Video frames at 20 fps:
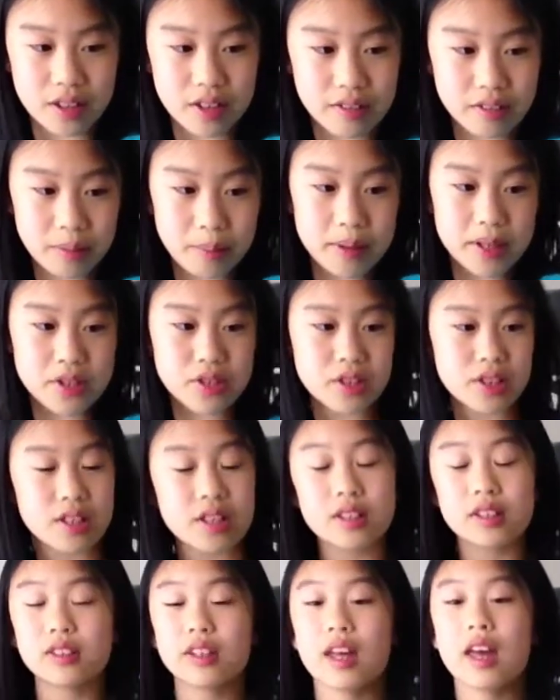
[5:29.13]
the
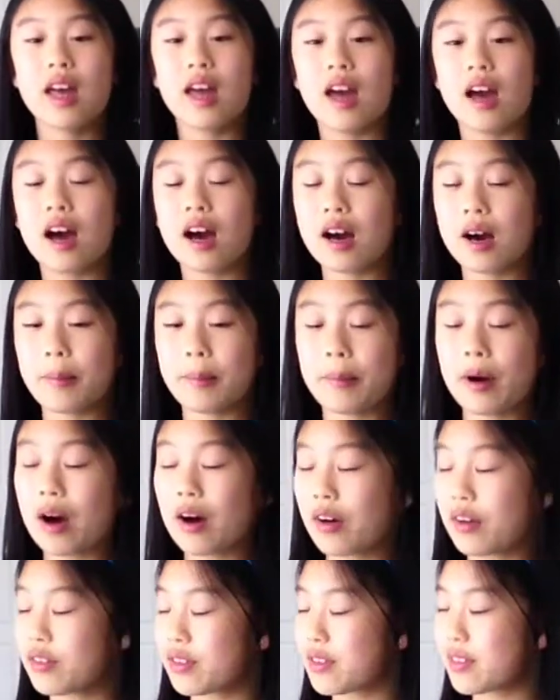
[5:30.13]
metronome. Um,
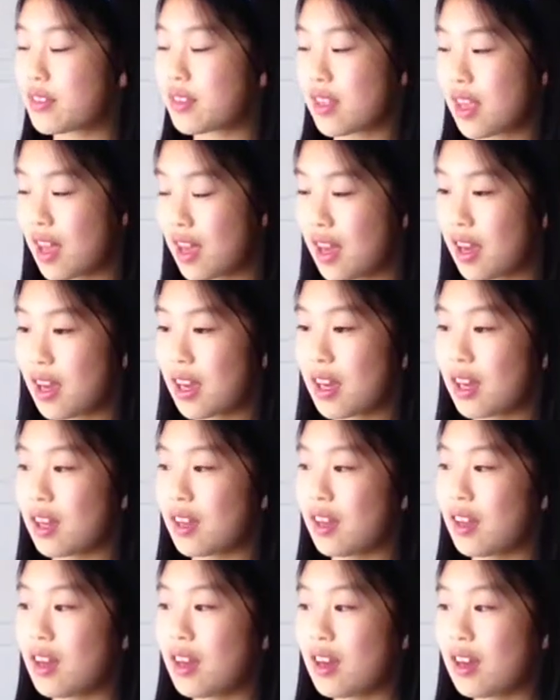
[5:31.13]
I'll
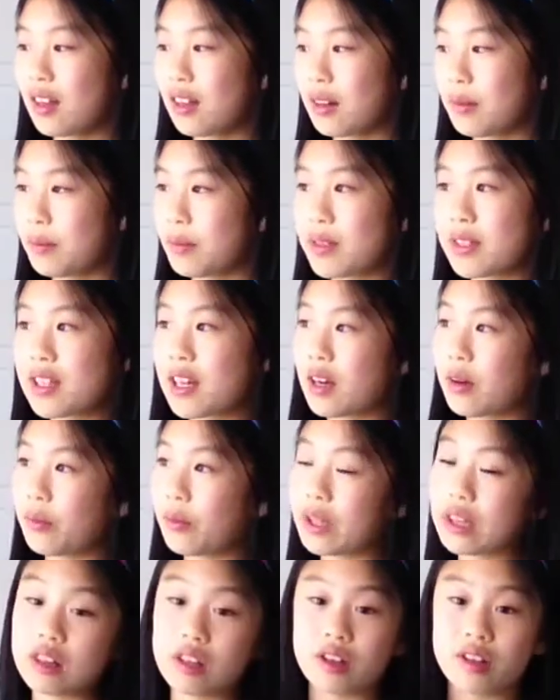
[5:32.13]
say, pretend
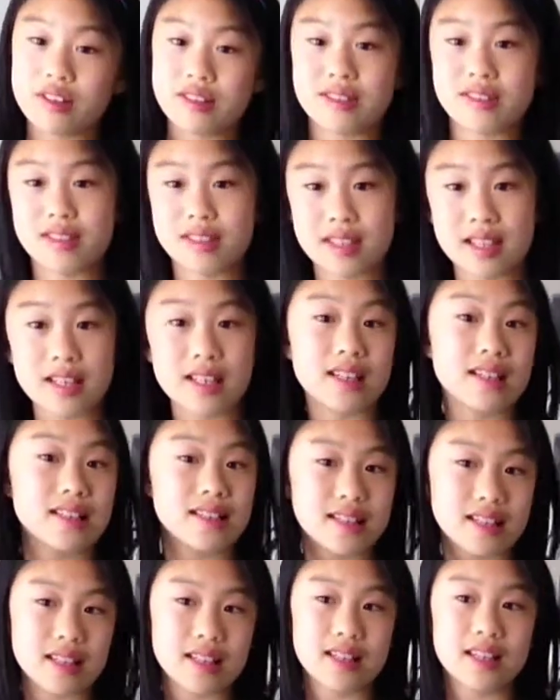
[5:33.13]
we learned C,
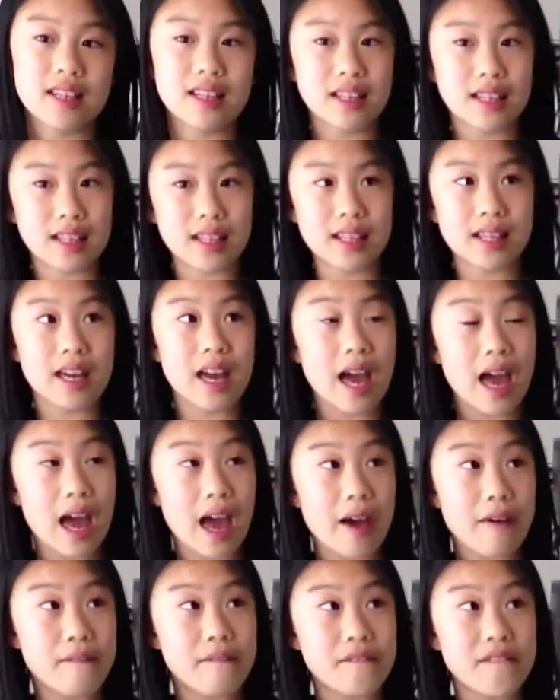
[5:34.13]
D, E,
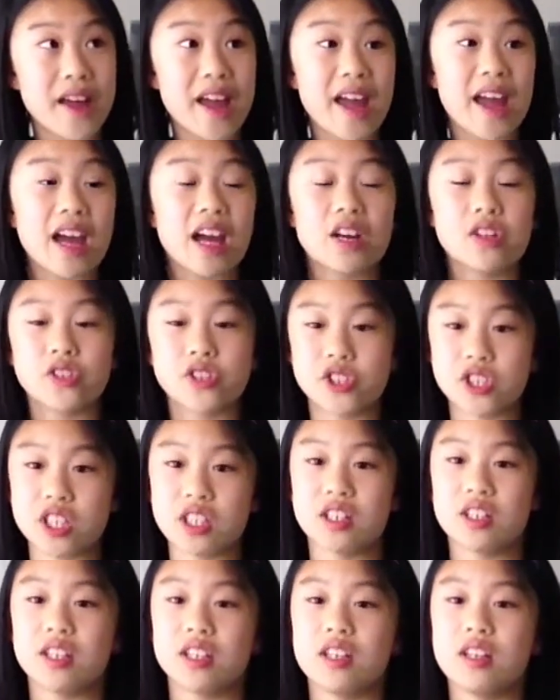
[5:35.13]
F, and
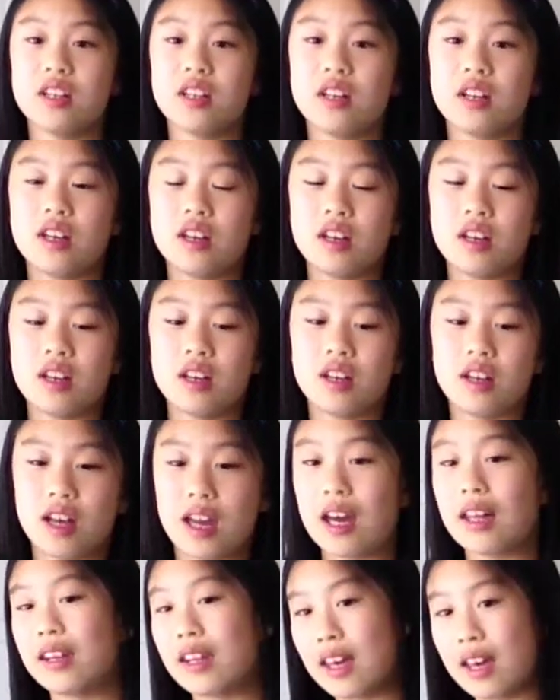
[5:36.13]
G,
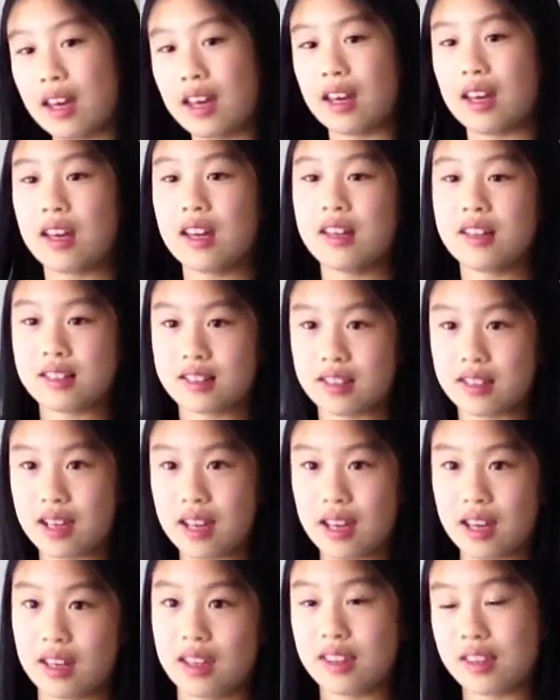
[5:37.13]
and A
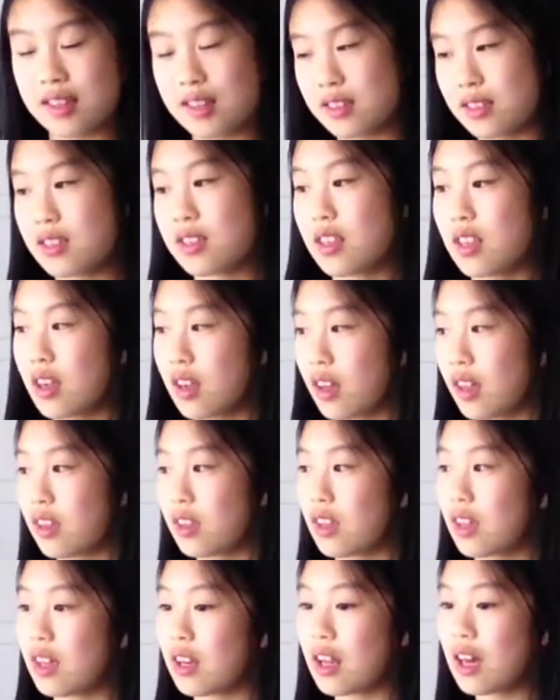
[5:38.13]
today, these. And
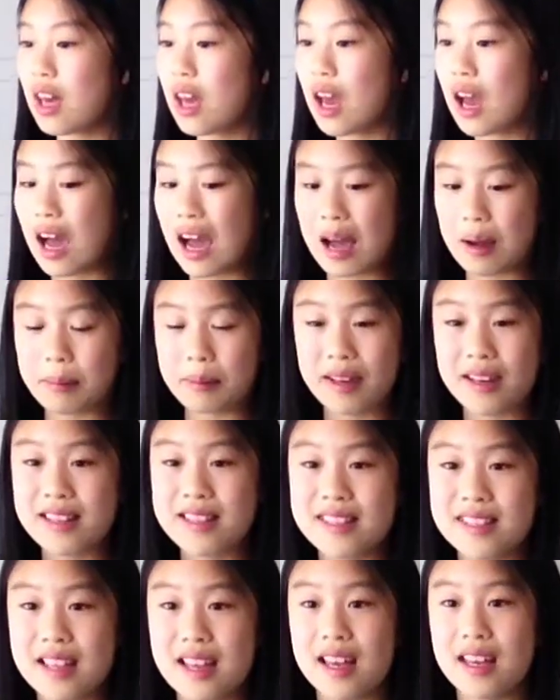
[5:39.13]
then I'm going to
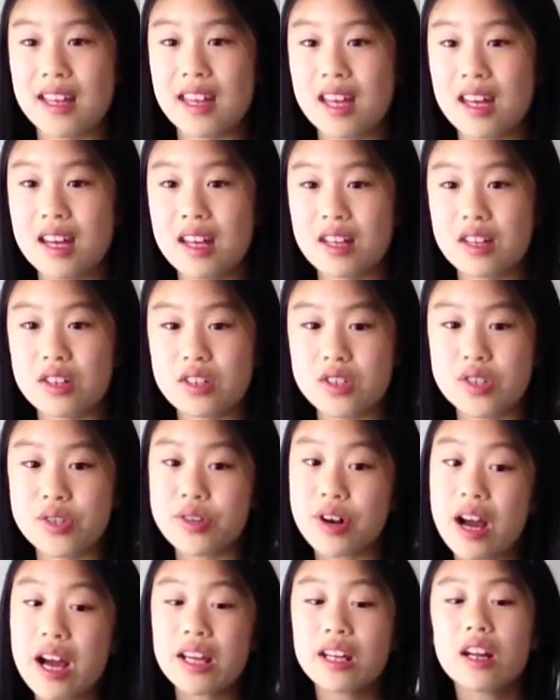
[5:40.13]
say it.
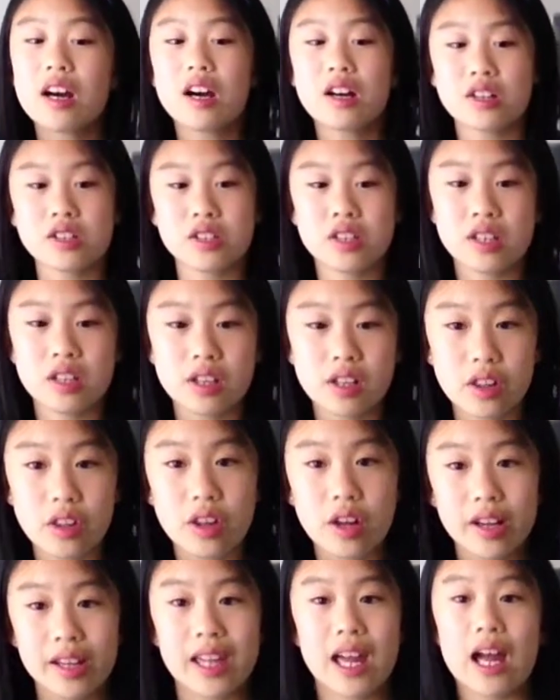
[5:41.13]
Try not to
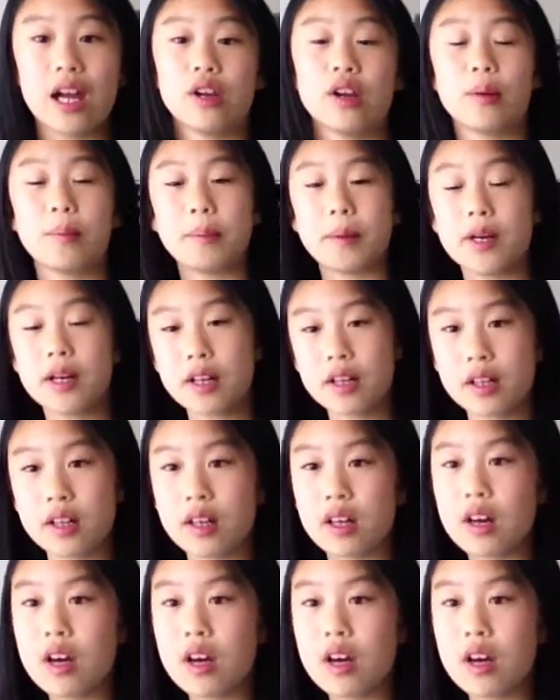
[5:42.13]
look at your book,